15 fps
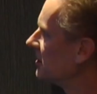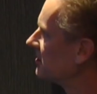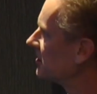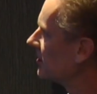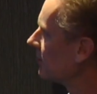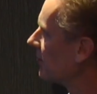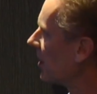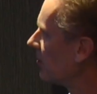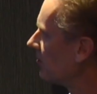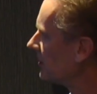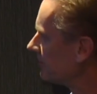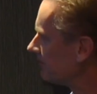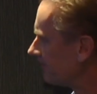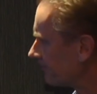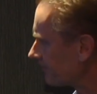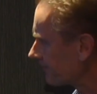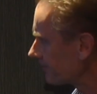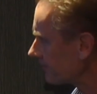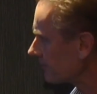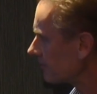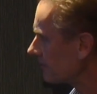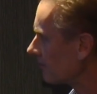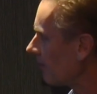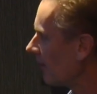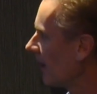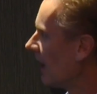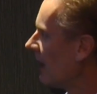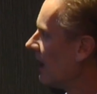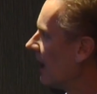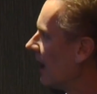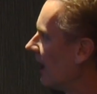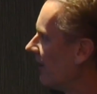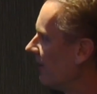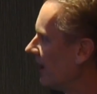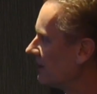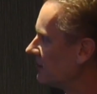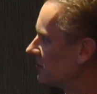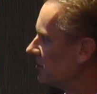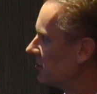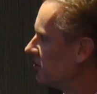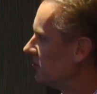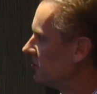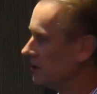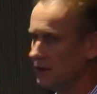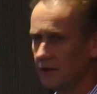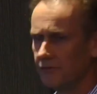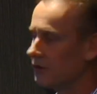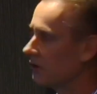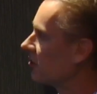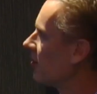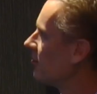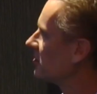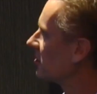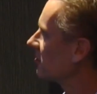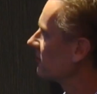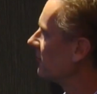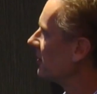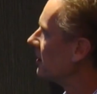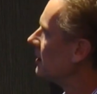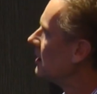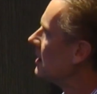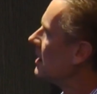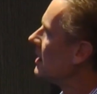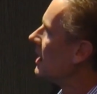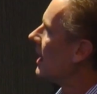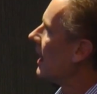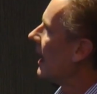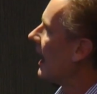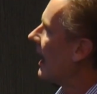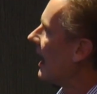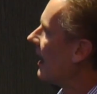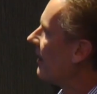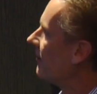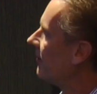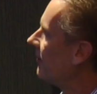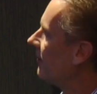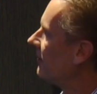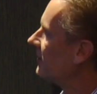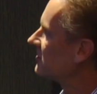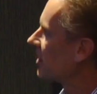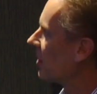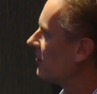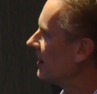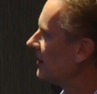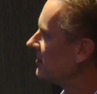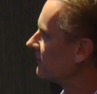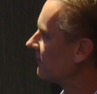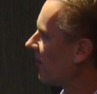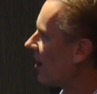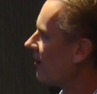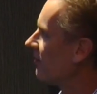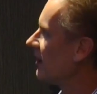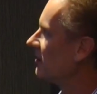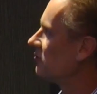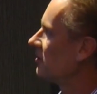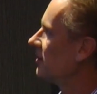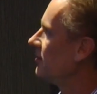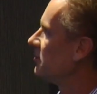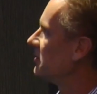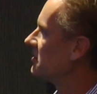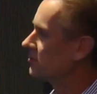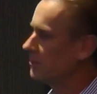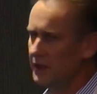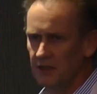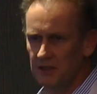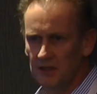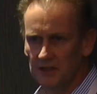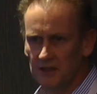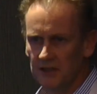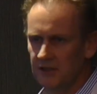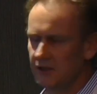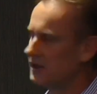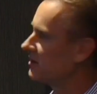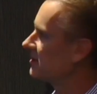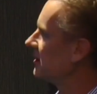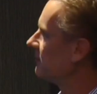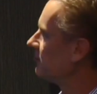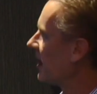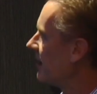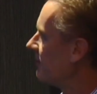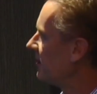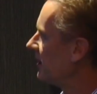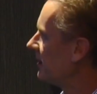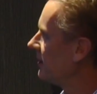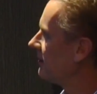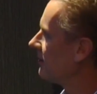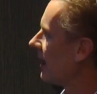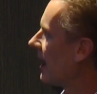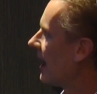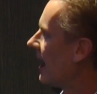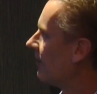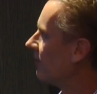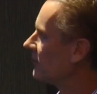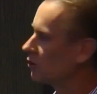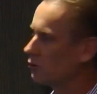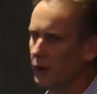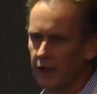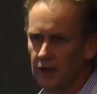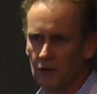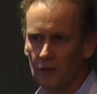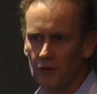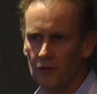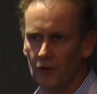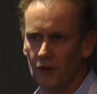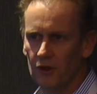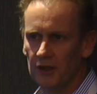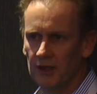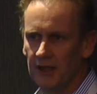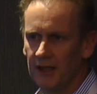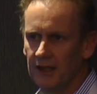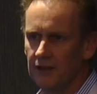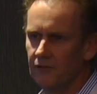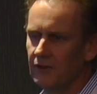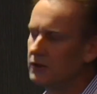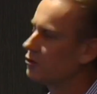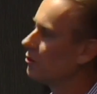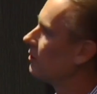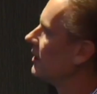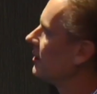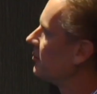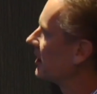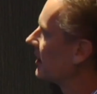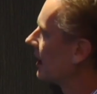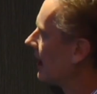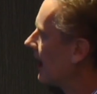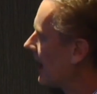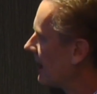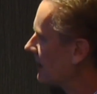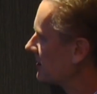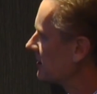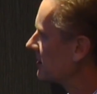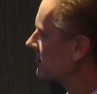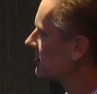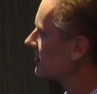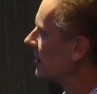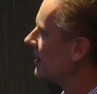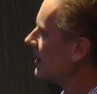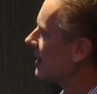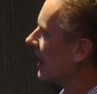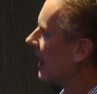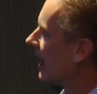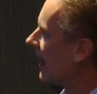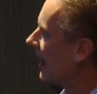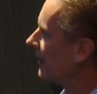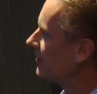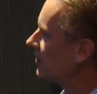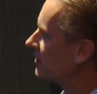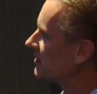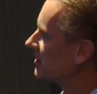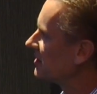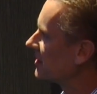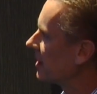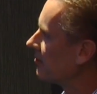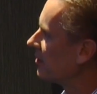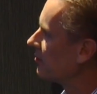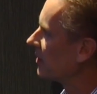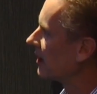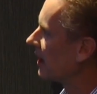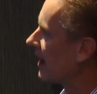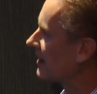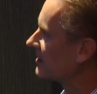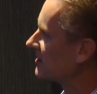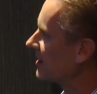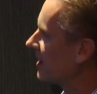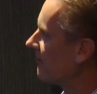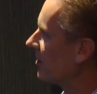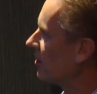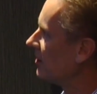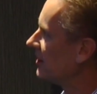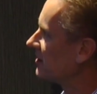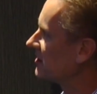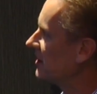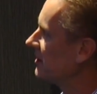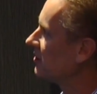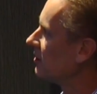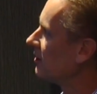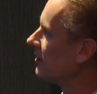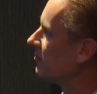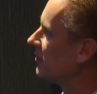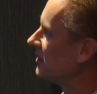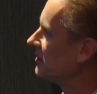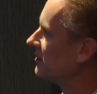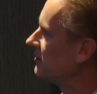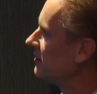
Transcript: is at the moment, and that's just using different chromatography. So these 500 lipid species exist in maybe 20 or 30 individual lipid classes, and you can see some lipid classes have only a single lipid